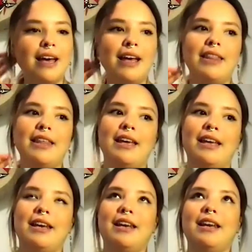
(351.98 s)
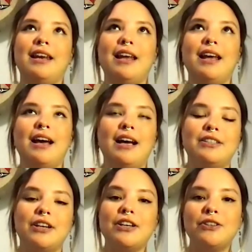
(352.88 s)
And then I
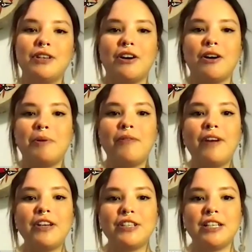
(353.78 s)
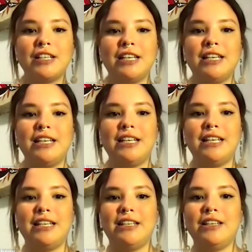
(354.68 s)
started doing art professionally
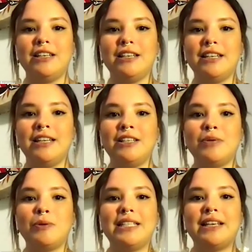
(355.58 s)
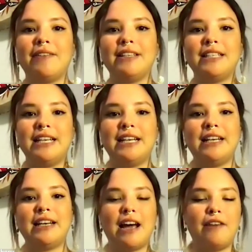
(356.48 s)
in
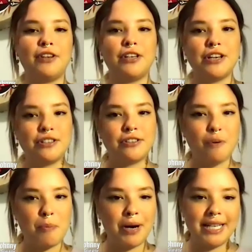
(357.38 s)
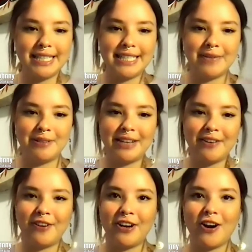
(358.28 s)
2017 after years of apprenticing with
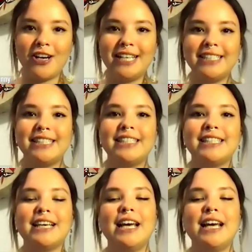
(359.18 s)
different artists.